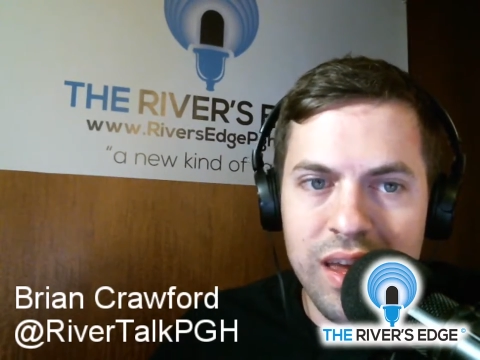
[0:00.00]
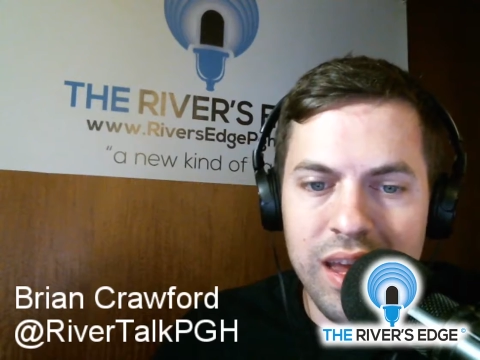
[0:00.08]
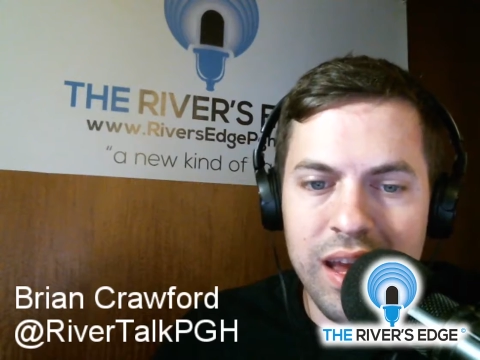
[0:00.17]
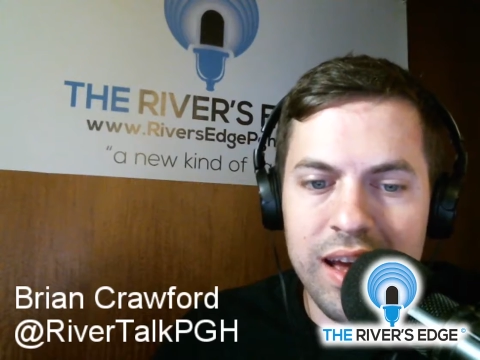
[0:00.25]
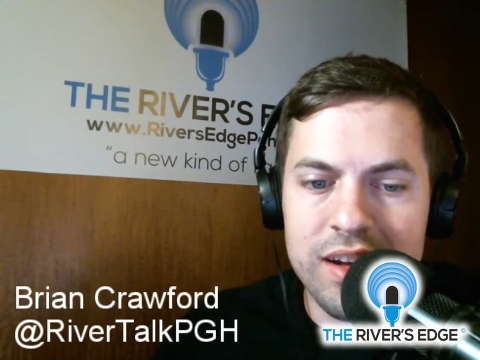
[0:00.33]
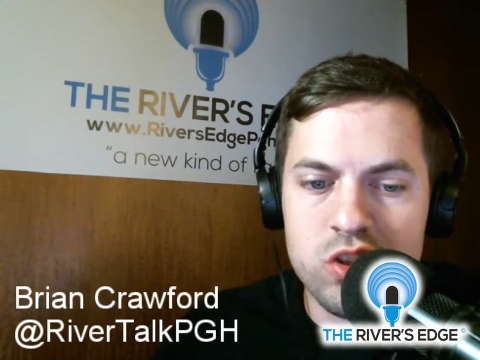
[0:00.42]

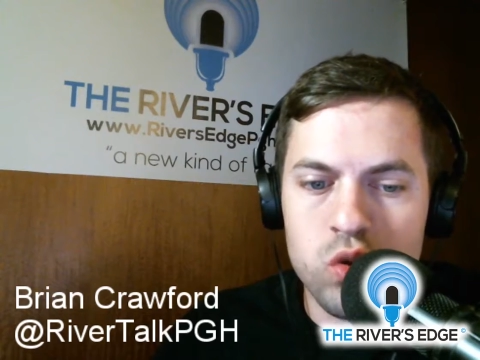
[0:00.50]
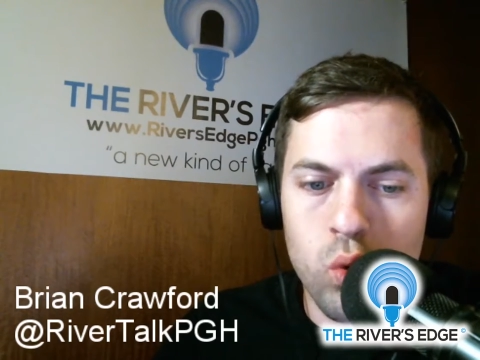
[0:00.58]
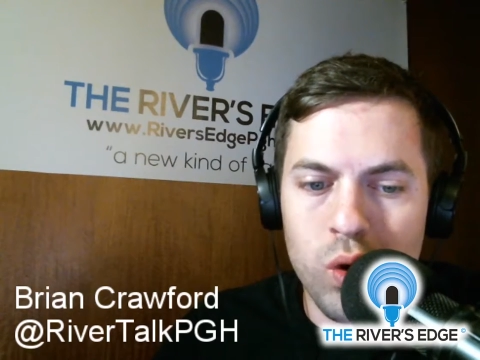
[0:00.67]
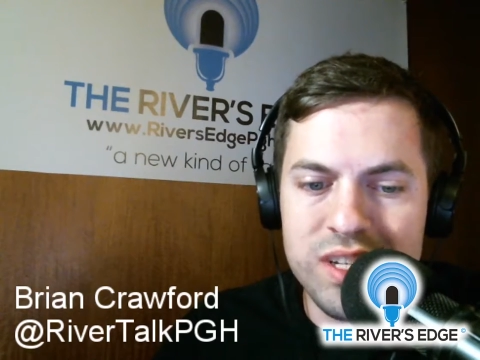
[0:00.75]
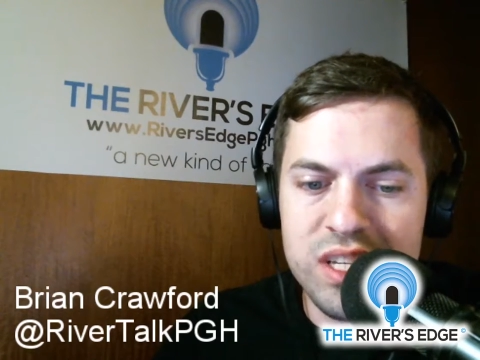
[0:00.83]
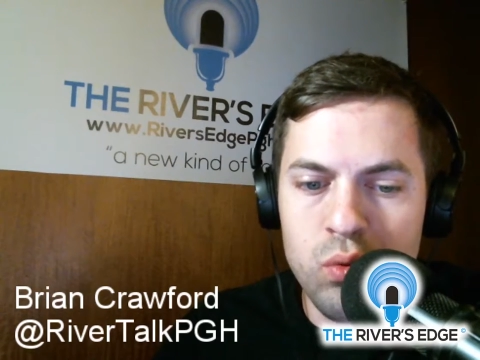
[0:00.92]
and
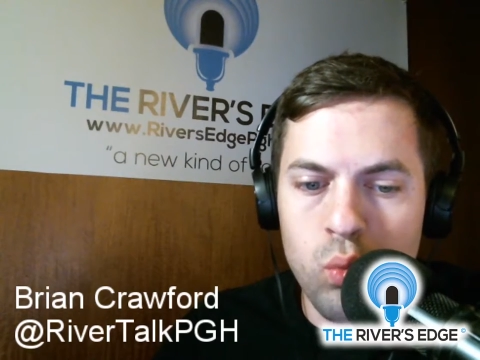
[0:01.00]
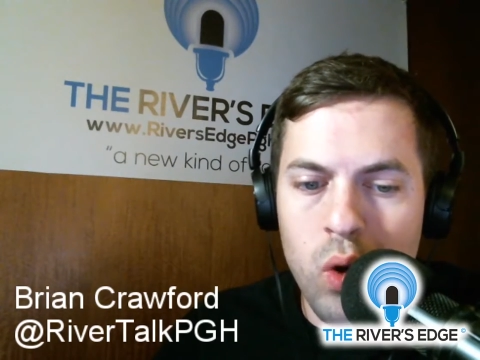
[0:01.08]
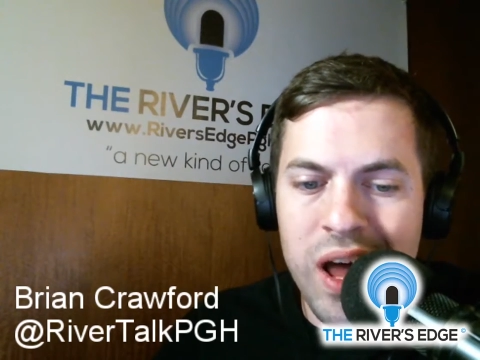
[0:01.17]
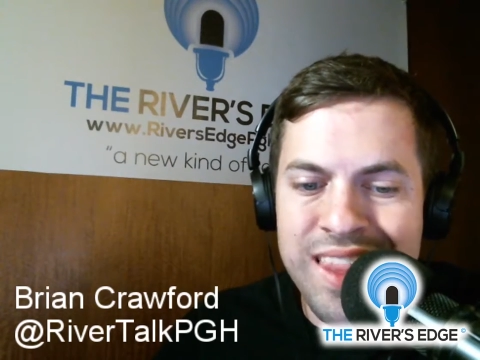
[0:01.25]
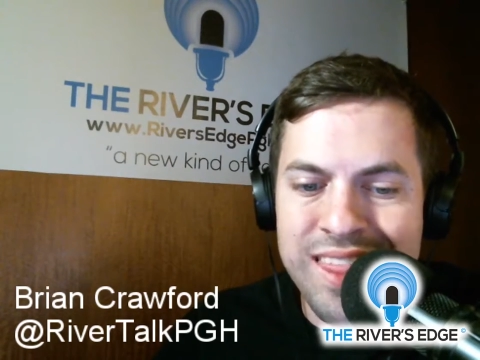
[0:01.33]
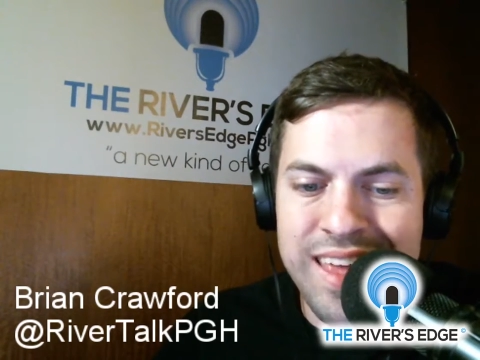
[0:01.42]

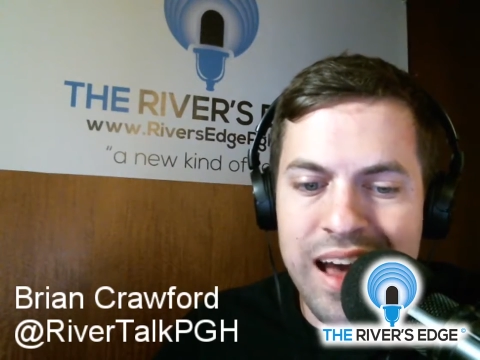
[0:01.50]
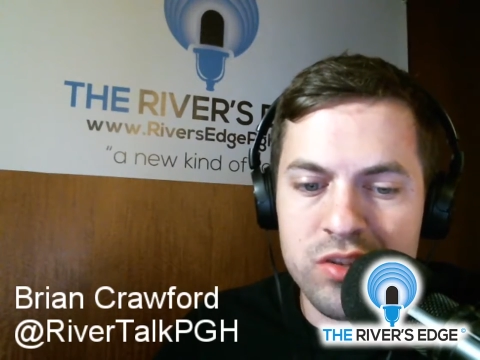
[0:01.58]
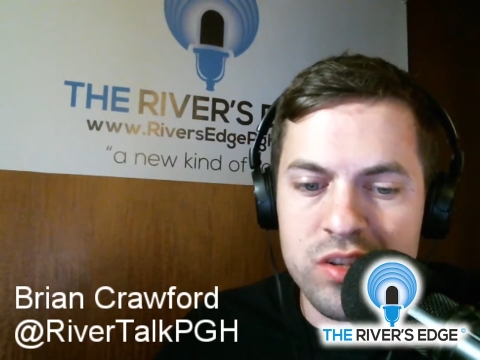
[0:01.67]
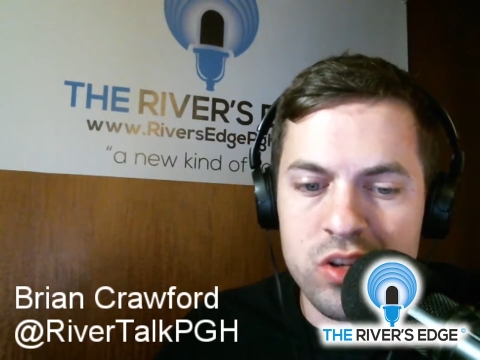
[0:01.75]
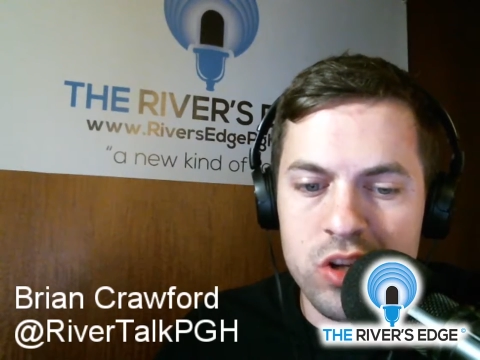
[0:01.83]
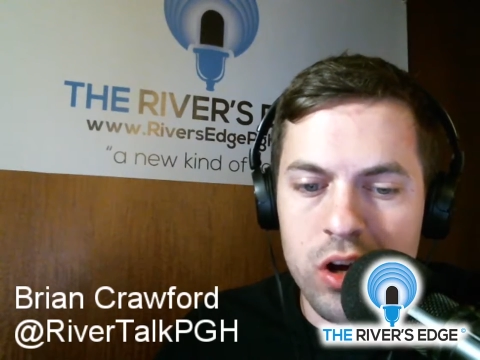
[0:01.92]

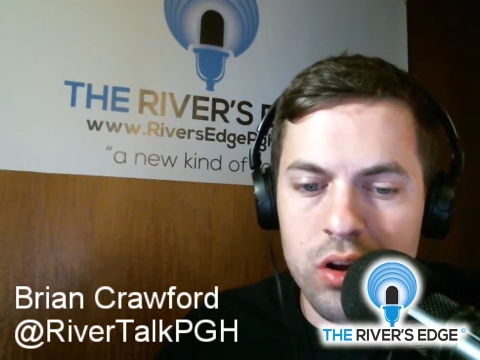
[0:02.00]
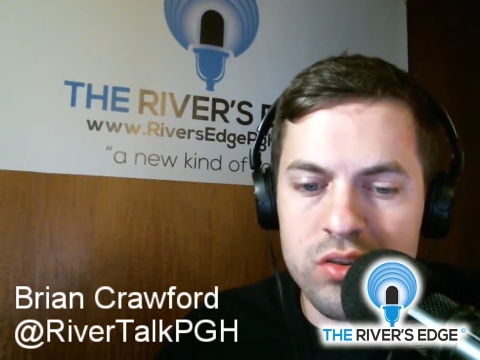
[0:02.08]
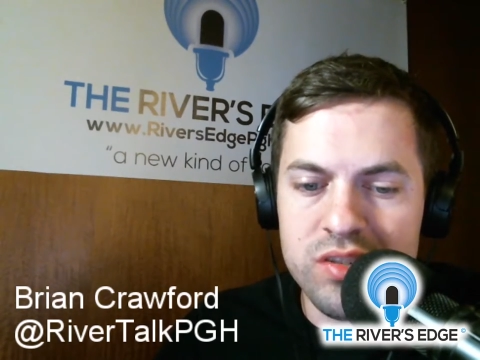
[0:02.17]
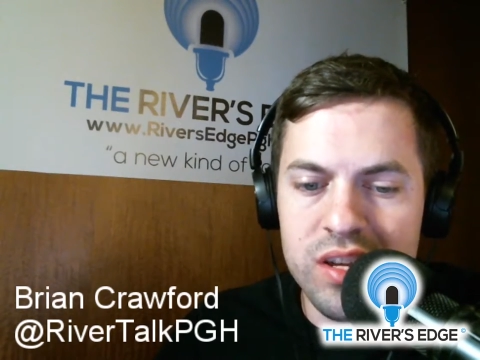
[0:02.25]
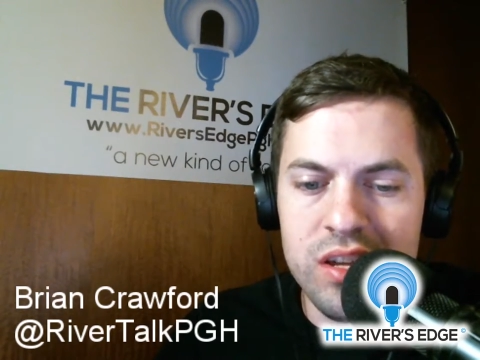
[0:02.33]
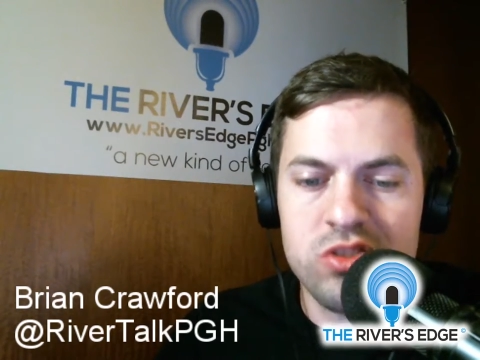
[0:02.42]
$21,000 in